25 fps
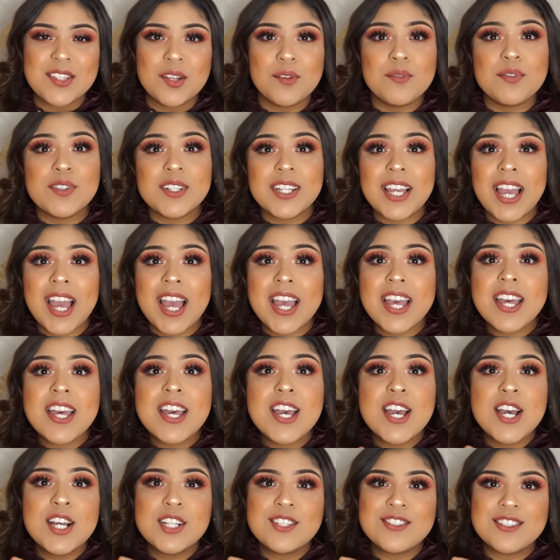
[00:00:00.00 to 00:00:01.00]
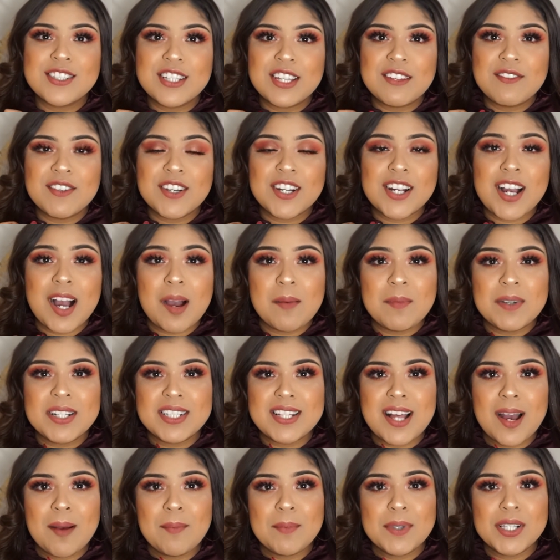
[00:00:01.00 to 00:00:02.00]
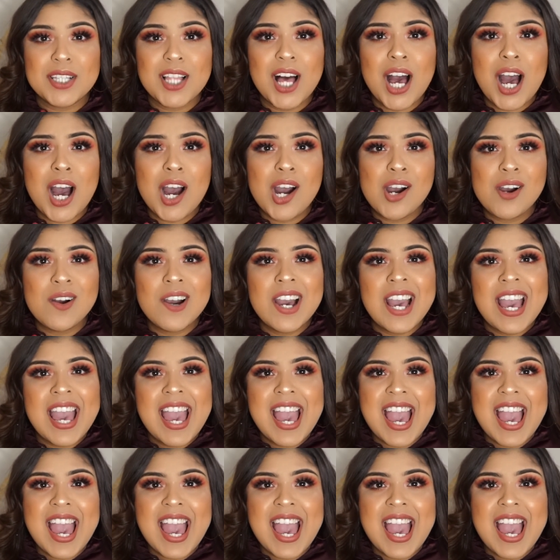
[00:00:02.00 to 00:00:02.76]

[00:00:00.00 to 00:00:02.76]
Don't forget to leave your comment down below